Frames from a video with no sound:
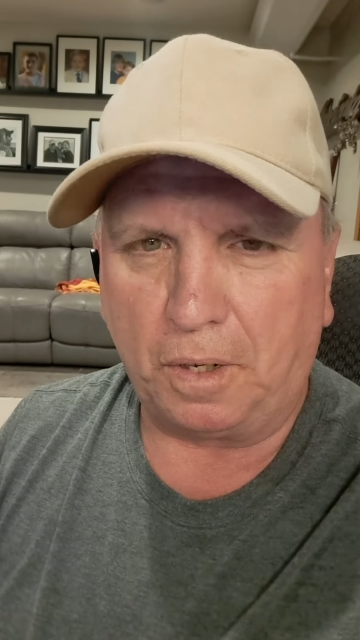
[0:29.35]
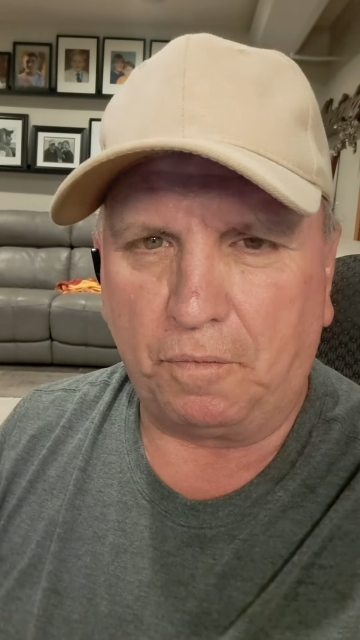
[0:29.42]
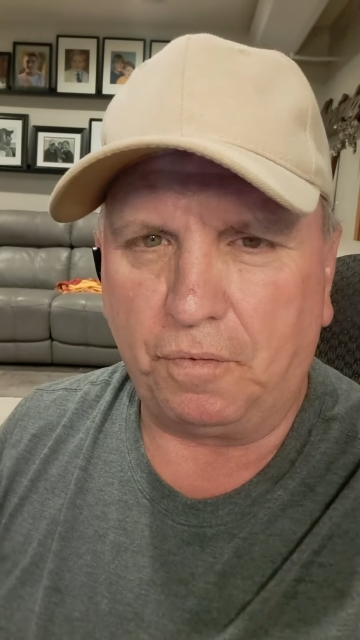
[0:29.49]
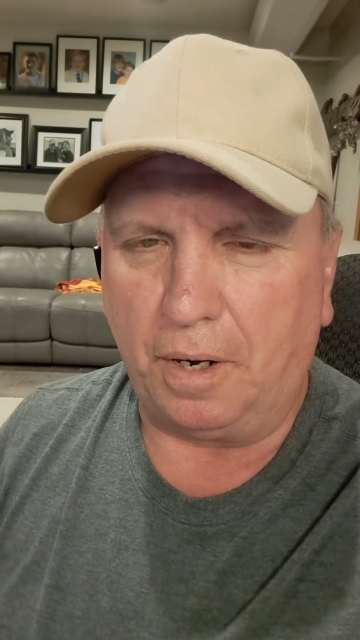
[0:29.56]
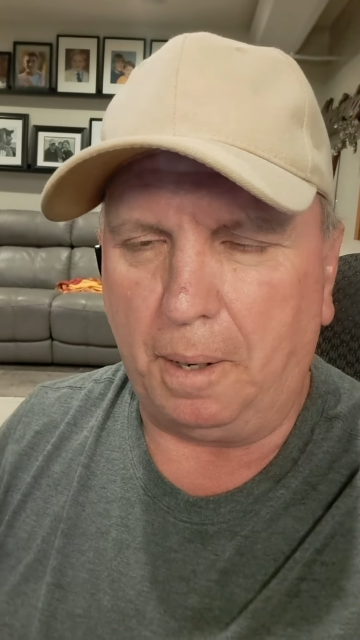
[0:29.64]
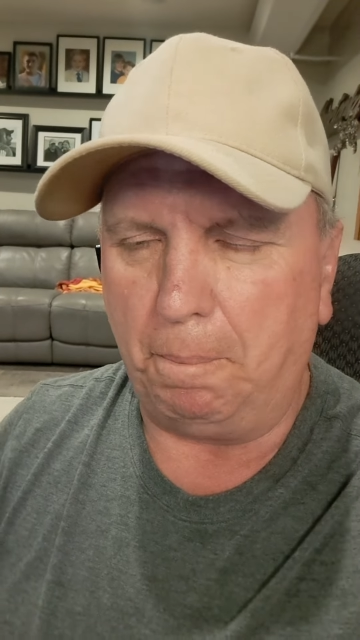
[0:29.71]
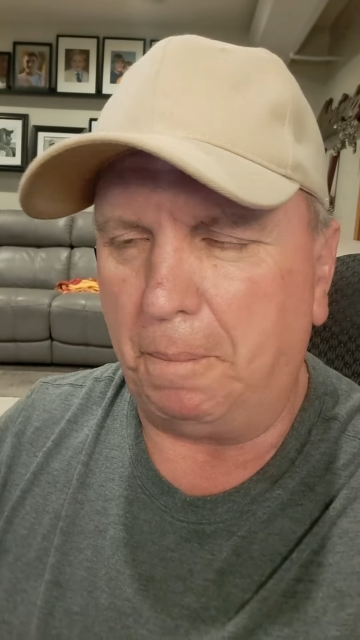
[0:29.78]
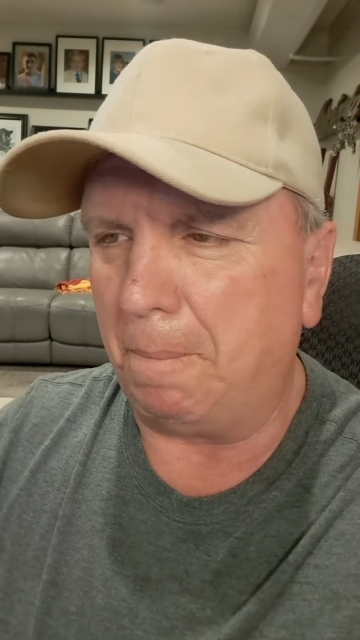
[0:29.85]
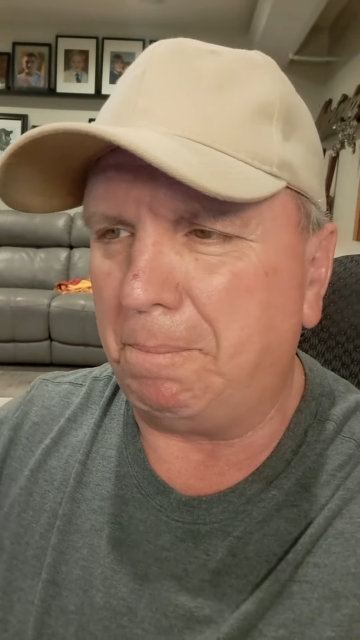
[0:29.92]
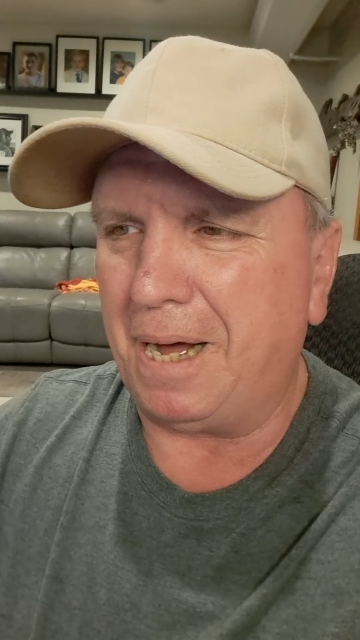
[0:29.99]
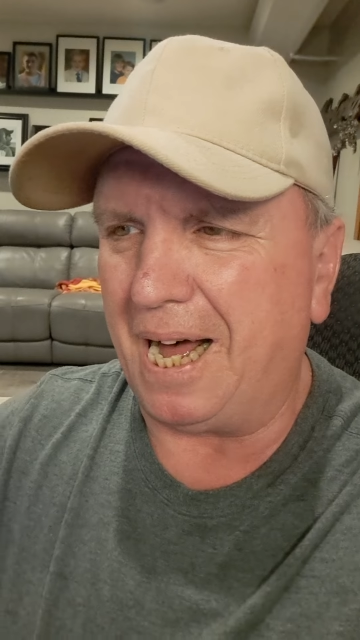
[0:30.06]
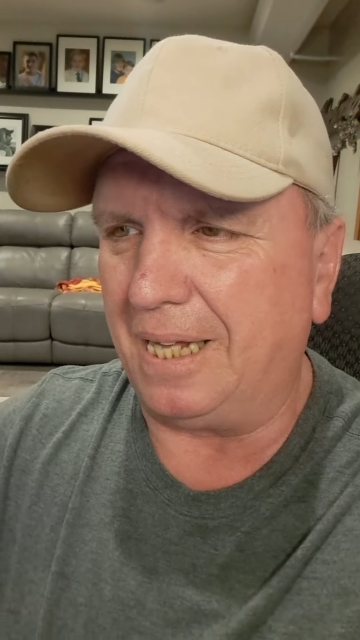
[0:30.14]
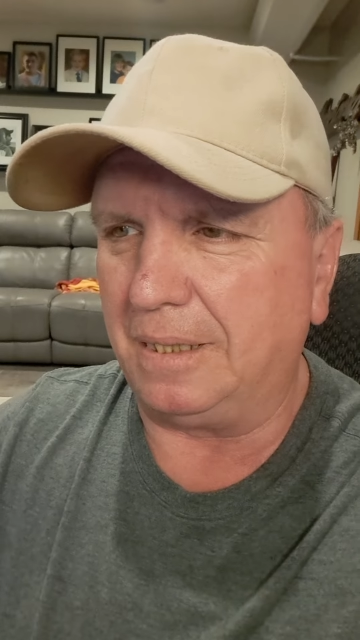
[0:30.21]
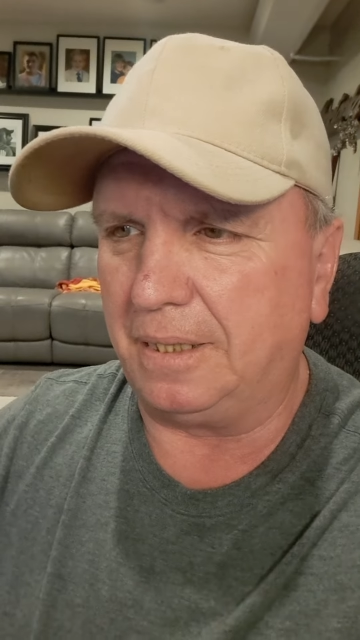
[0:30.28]
from
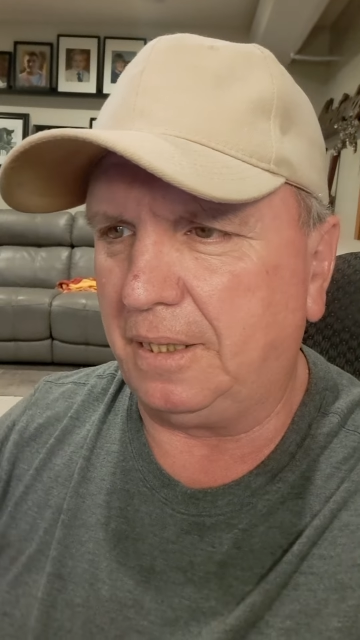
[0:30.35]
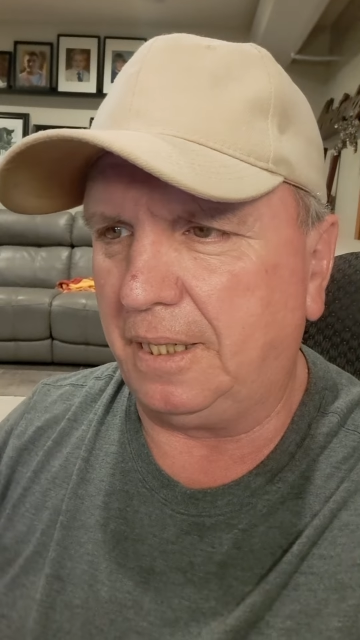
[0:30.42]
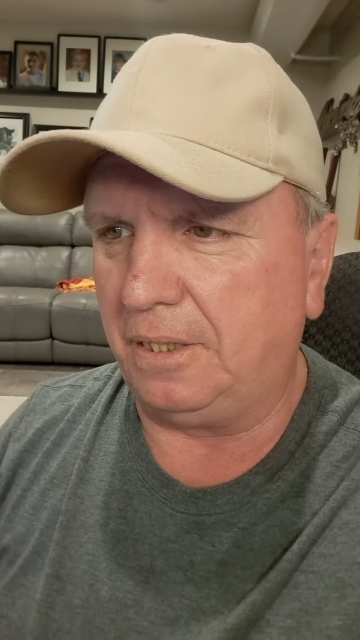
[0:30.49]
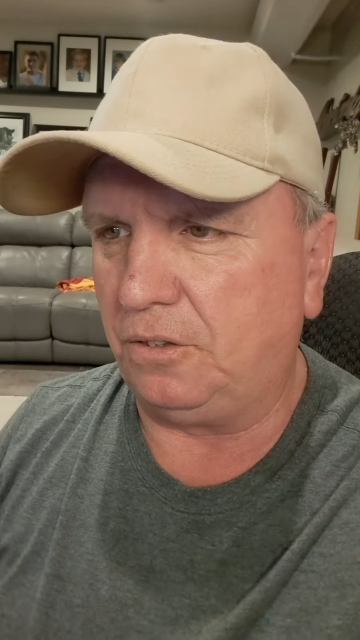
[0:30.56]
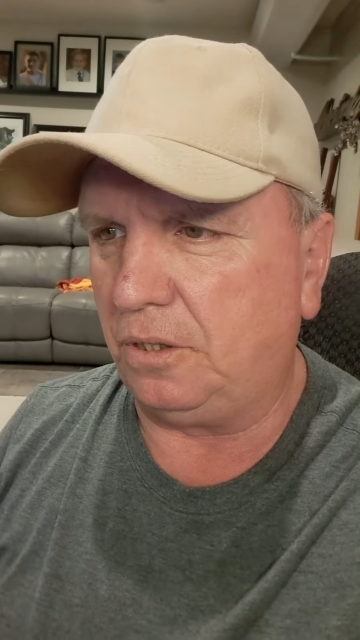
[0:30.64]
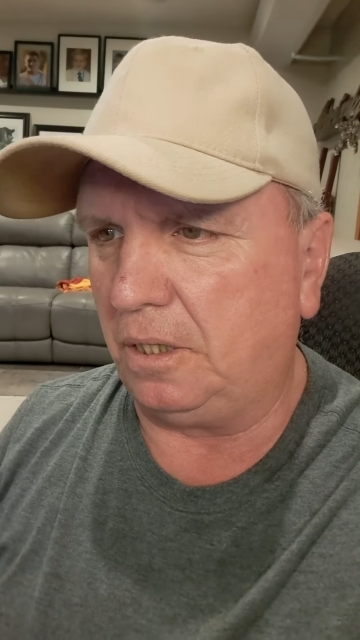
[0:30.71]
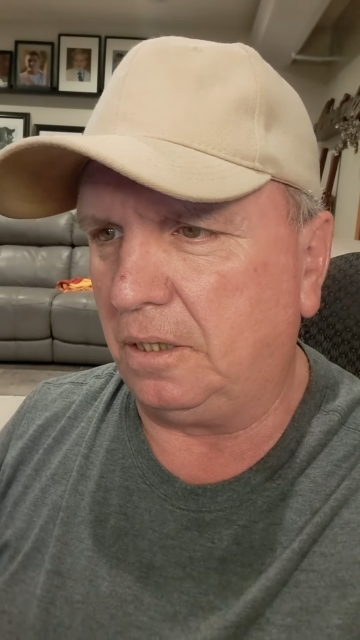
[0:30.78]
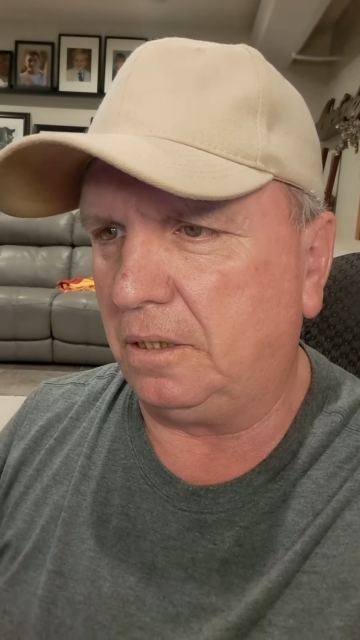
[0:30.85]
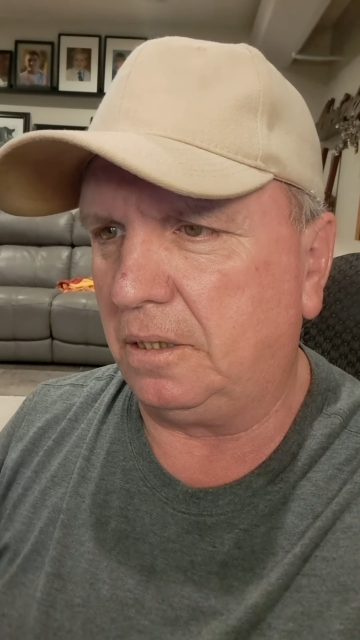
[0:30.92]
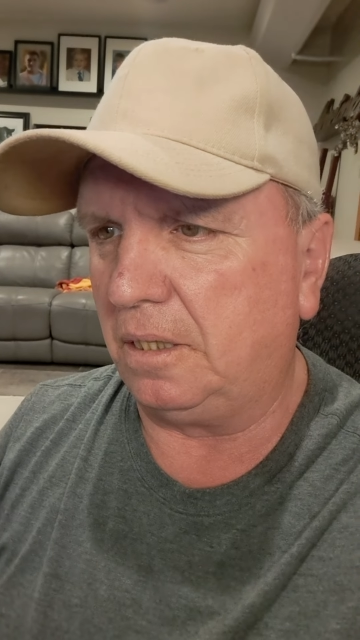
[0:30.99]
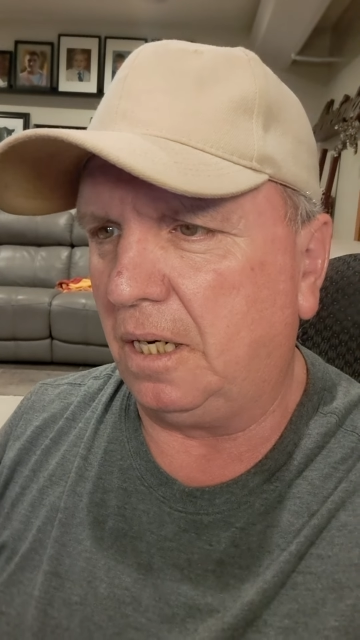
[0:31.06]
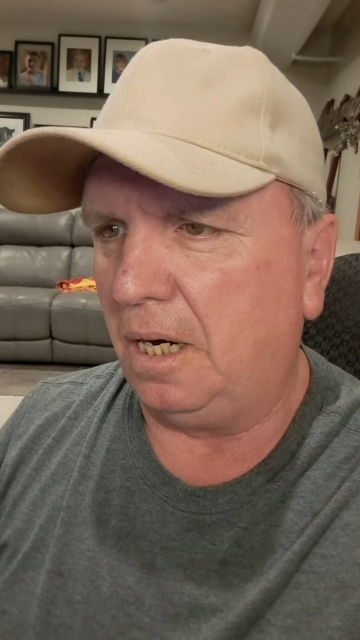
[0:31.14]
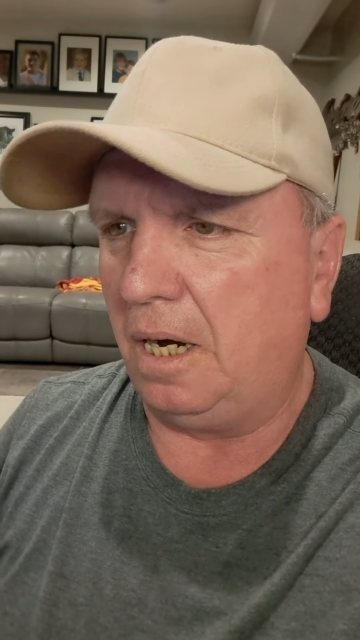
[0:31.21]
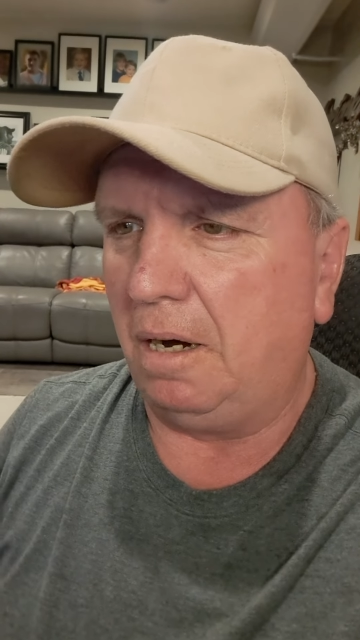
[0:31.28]
politicians,